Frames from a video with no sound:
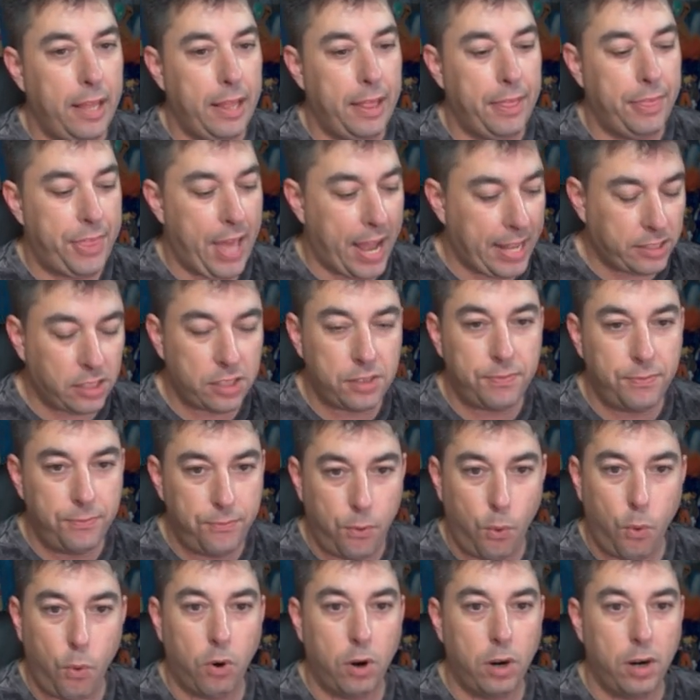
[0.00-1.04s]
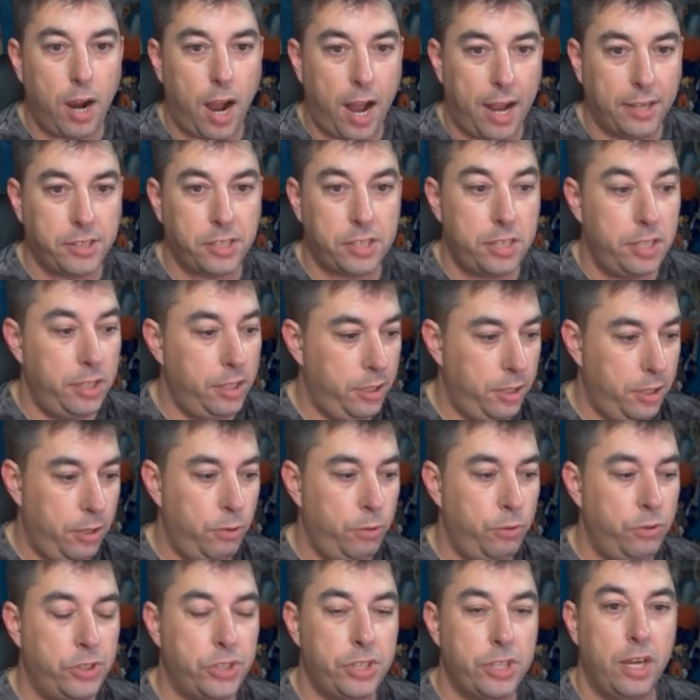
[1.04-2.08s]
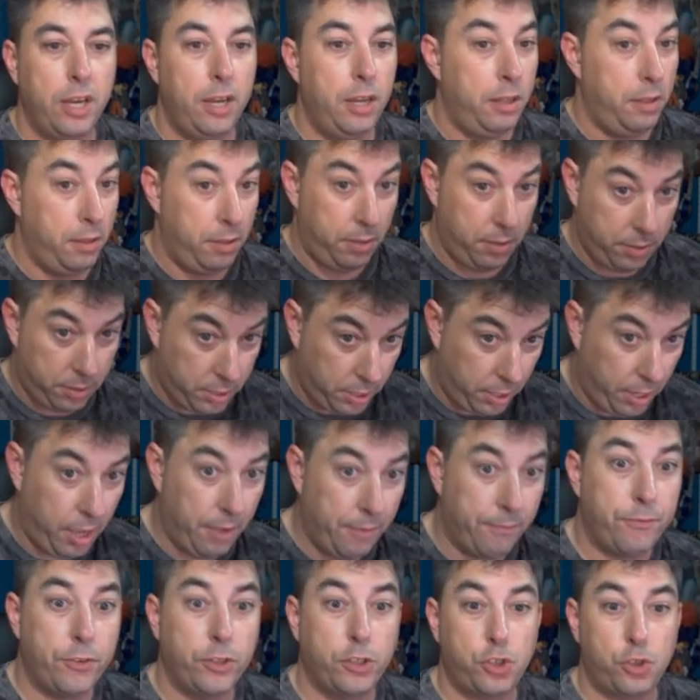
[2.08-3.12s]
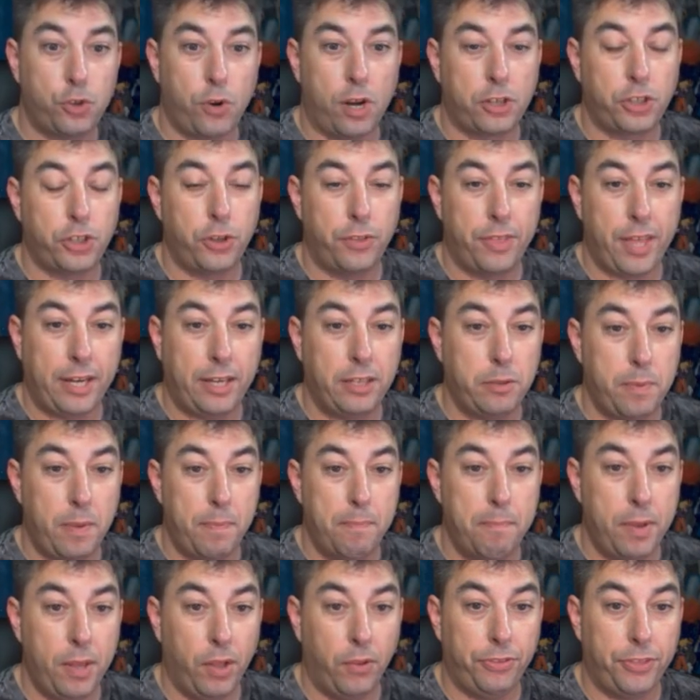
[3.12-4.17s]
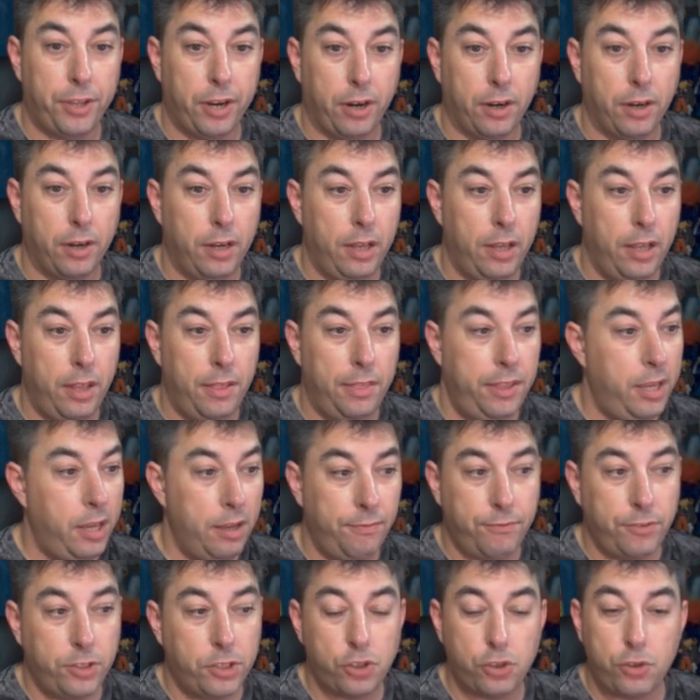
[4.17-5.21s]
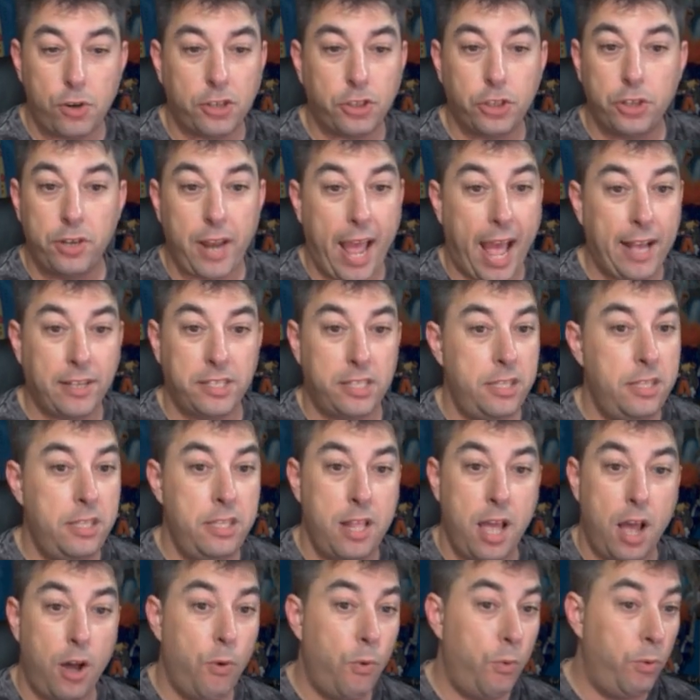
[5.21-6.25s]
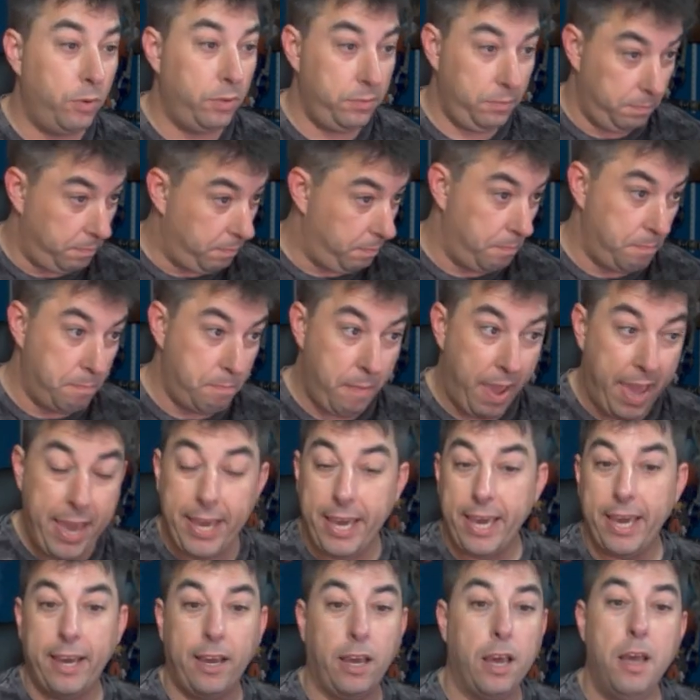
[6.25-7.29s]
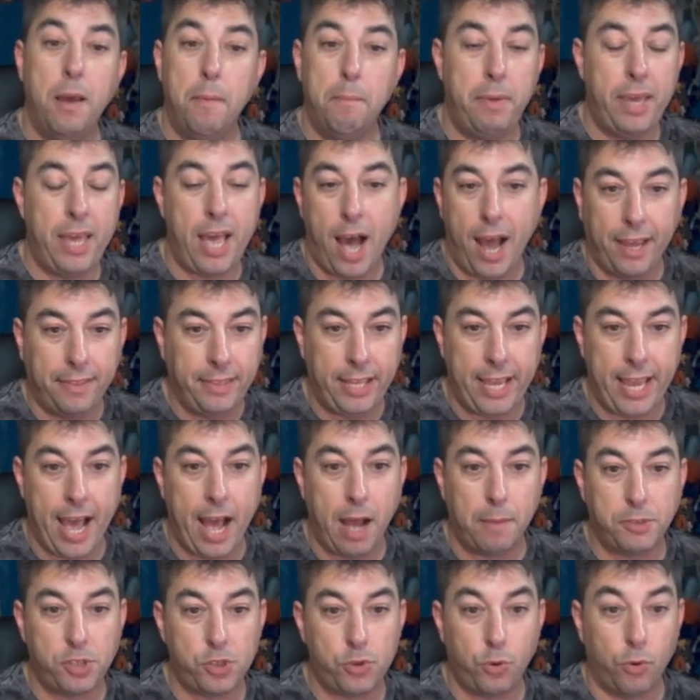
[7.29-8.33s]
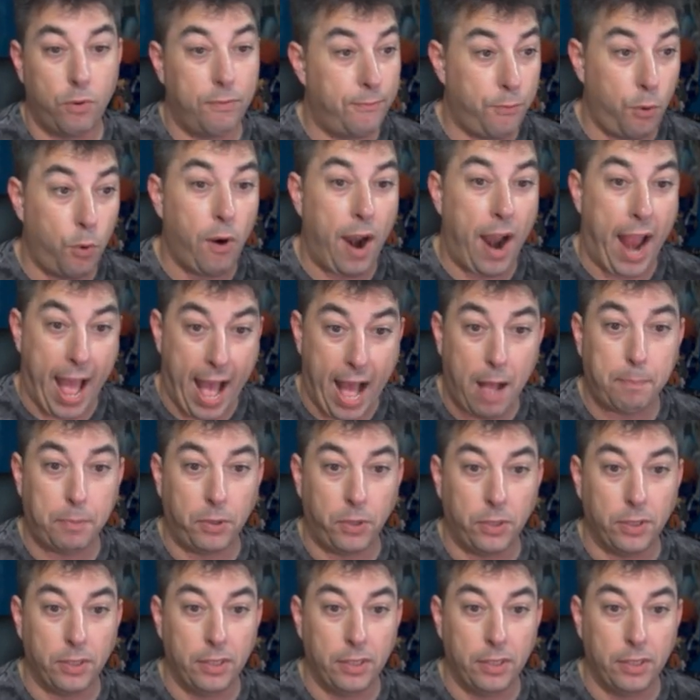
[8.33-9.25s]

that's for us to use the infrastructure that has been built there. The infrastructure has no aching behind the App Store for Apple.